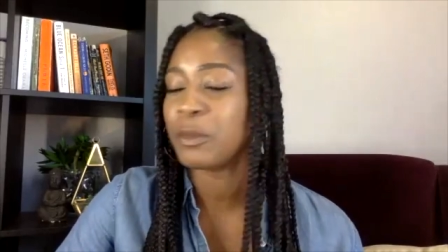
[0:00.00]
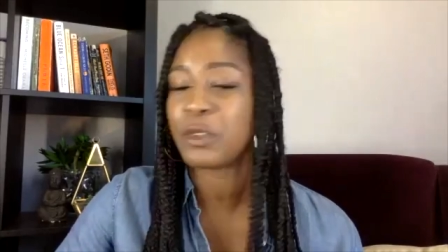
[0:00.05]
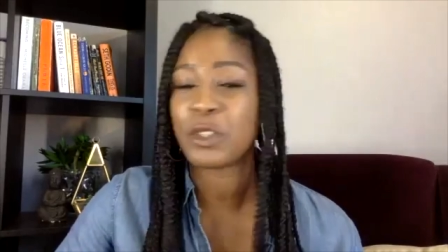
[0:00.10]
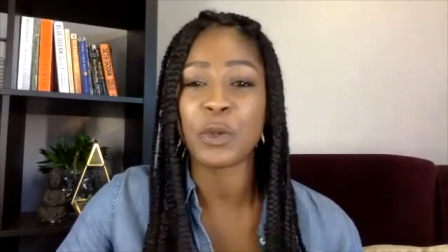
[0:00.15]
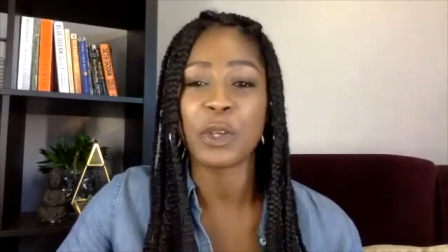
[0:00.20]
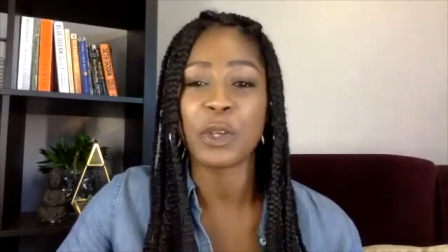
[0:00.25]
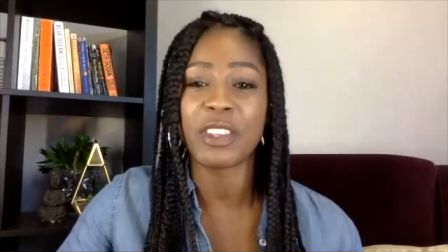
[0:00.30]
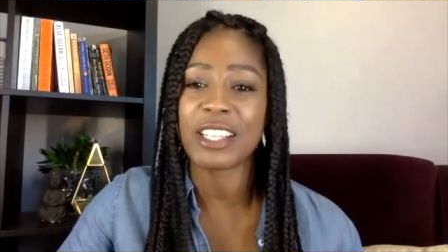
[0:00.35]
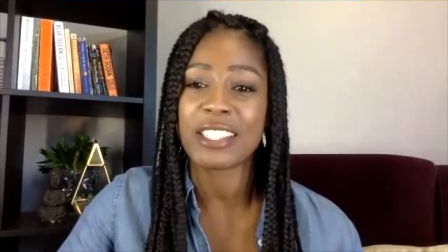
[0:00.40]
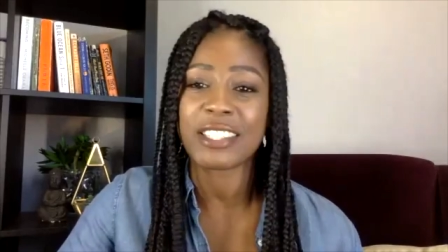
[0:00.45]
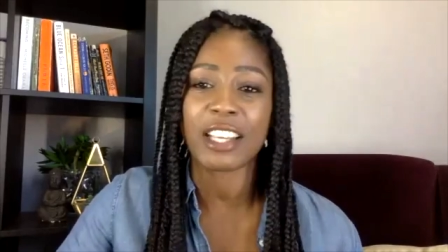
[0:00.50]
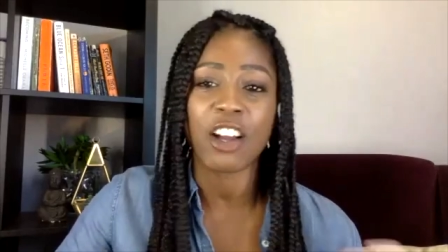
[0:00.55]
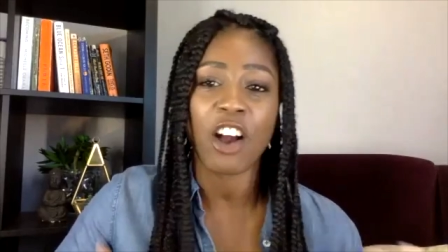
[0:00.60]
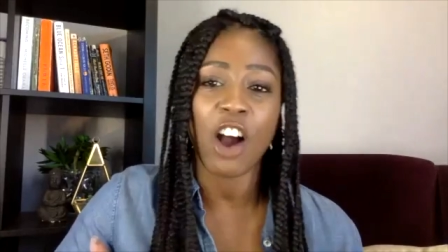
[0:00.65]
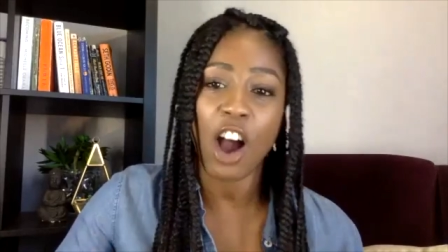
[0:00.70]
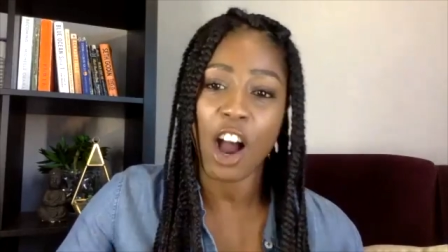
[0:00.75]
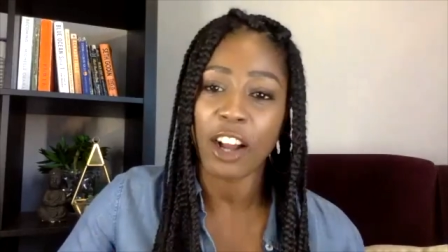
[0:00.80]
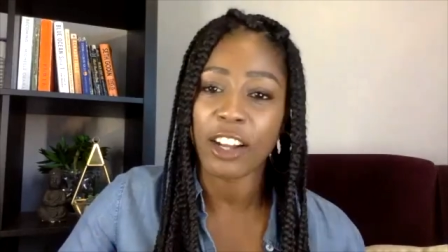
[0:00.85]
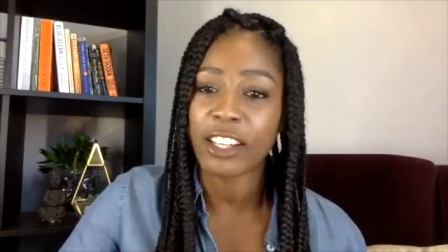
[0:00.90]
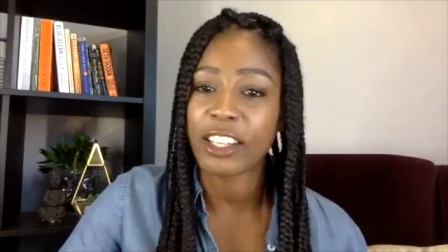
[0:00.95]
doing things like
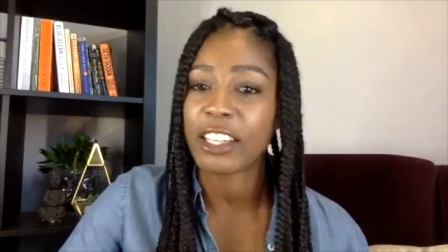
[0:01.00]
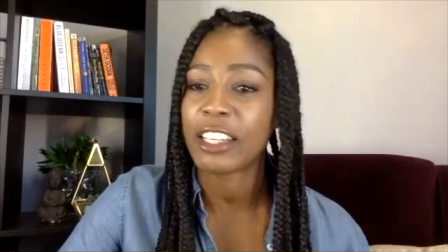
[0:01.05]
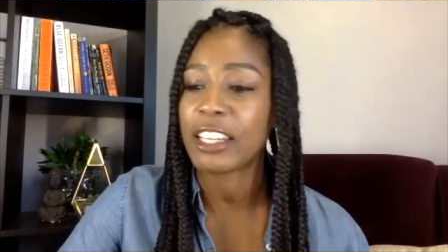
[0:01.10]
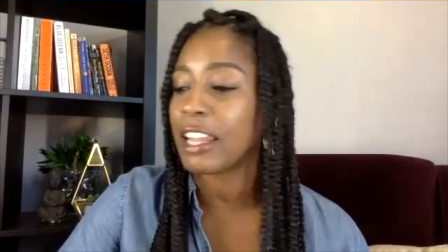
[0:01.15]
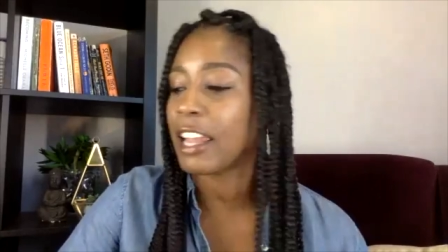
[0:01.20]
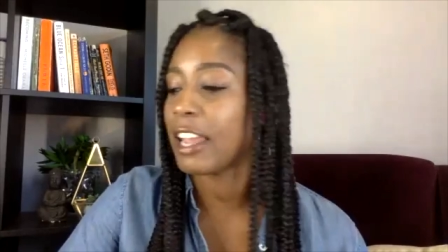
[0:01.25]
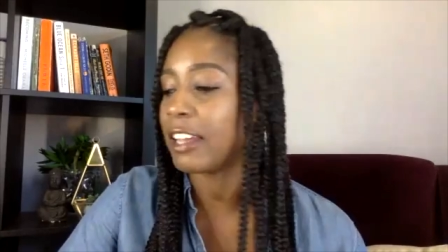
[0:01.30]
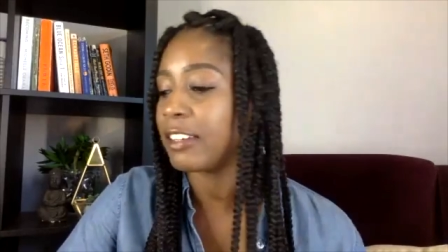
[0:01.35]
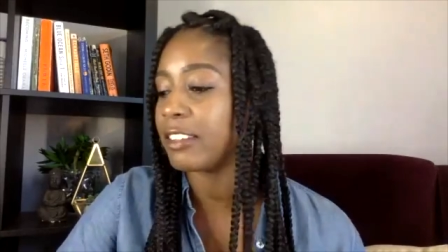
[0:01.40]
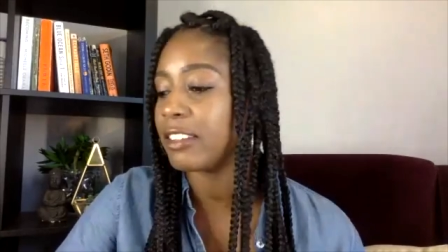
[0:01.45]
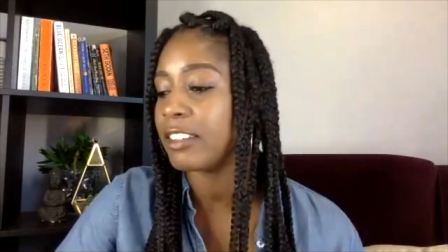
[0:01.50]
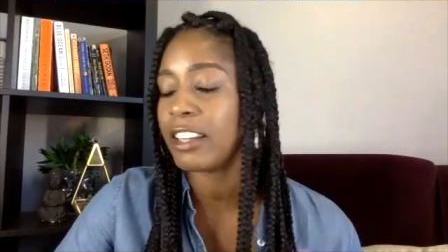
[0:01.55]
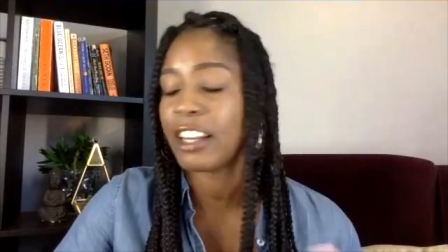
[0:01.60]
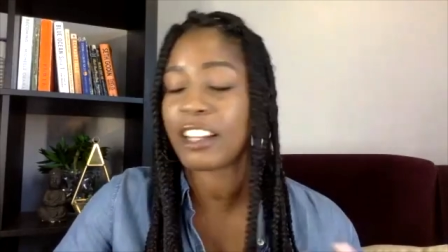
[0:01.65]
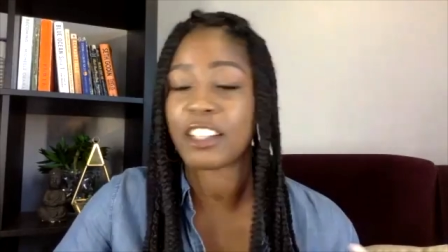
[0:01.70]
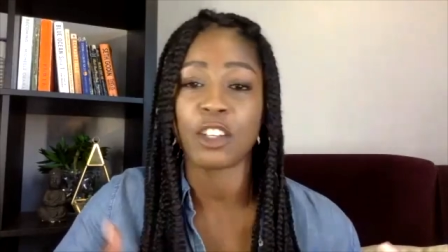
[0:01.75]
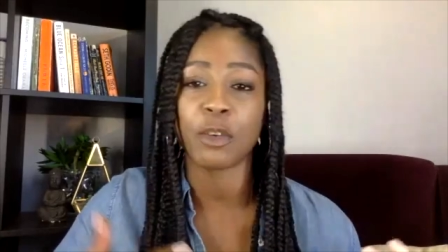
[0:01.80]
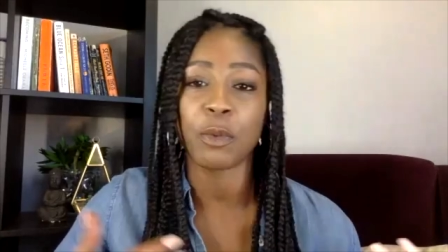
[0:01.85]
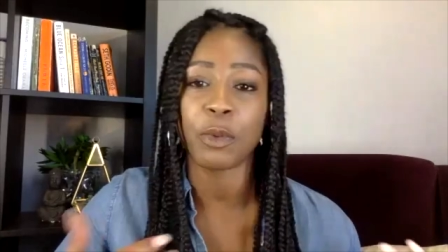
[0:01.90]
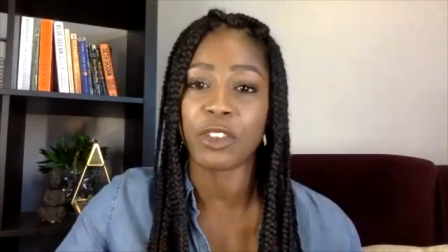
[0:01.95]
hockey and
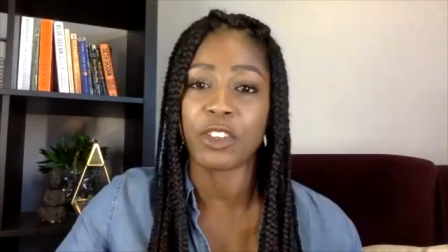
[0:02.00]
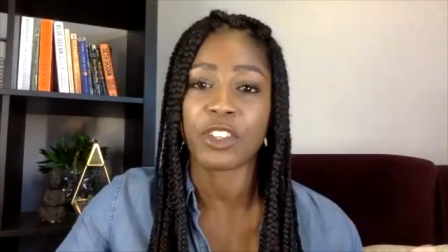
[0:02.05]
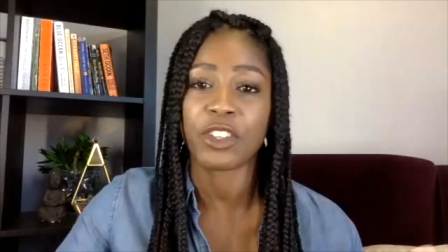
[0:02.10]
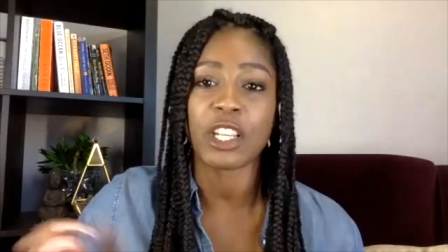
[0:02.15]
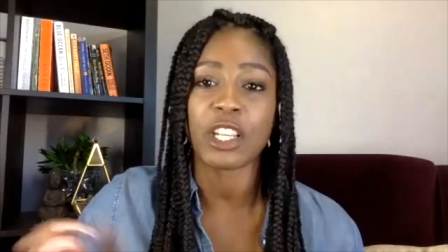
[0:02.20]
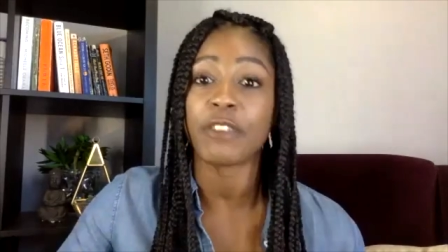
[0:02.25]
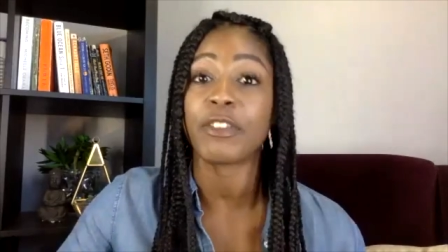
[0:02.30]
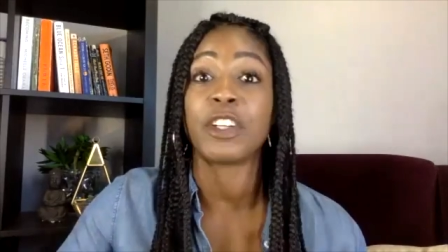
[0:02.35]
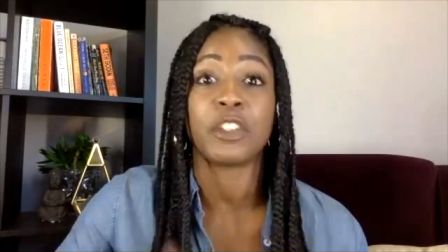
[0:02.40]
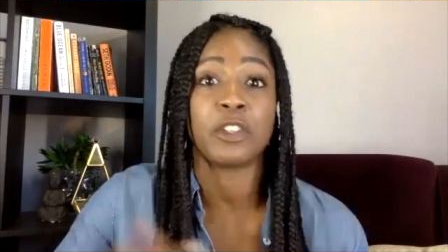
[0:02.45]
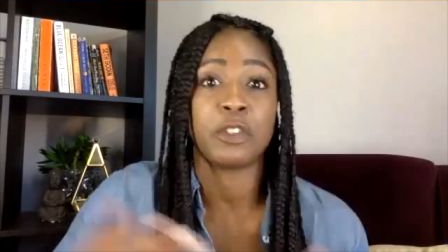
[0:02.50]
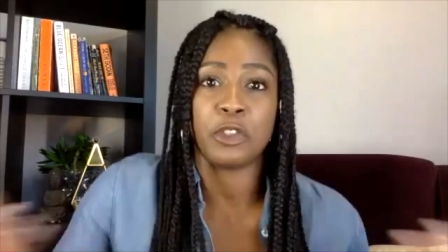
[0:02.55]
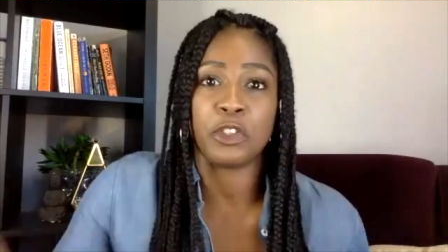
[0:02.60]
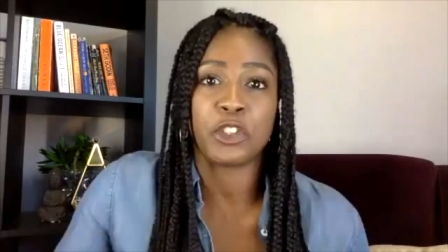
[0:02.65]
connecting with yourself and